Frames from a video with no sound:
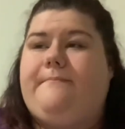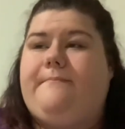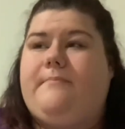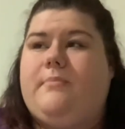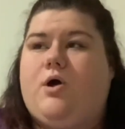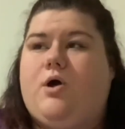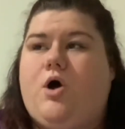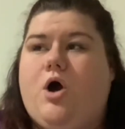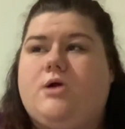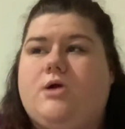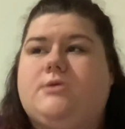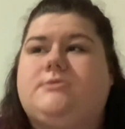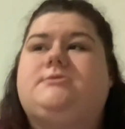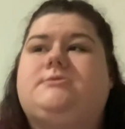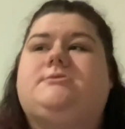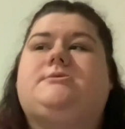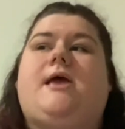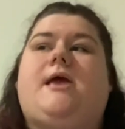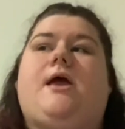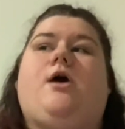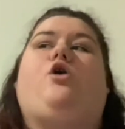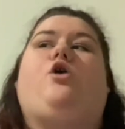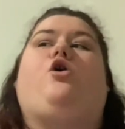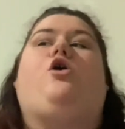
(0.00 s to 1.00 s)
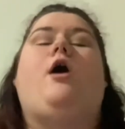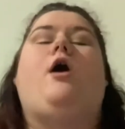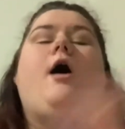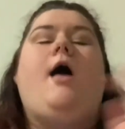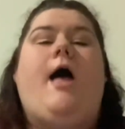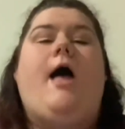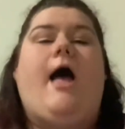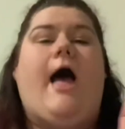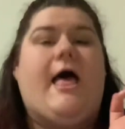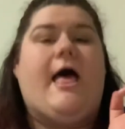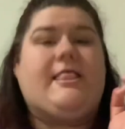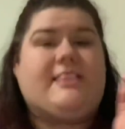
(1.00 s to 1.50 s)
cart sale
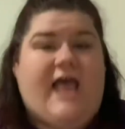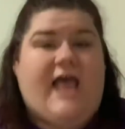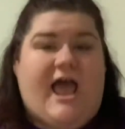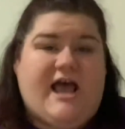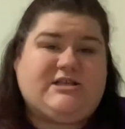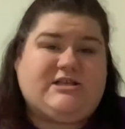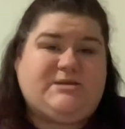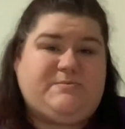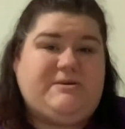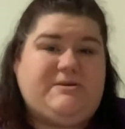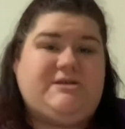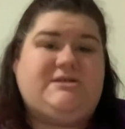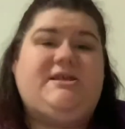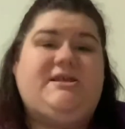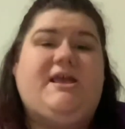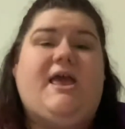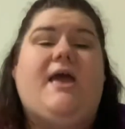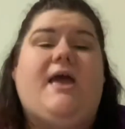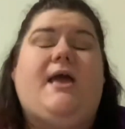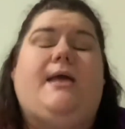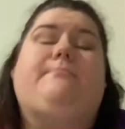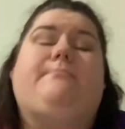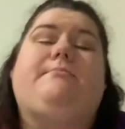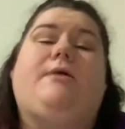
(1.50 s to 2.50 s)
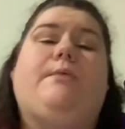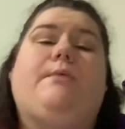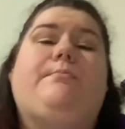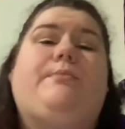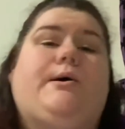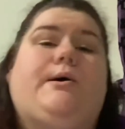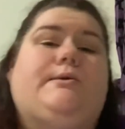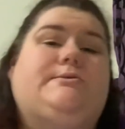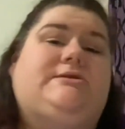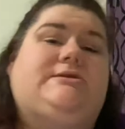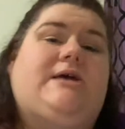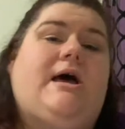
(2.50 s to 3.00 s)
at the SPCA in
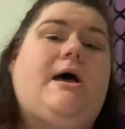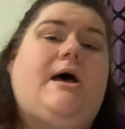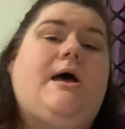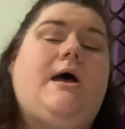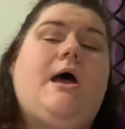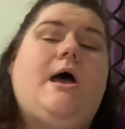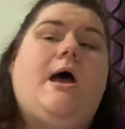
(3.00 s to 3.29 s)
Mariposa.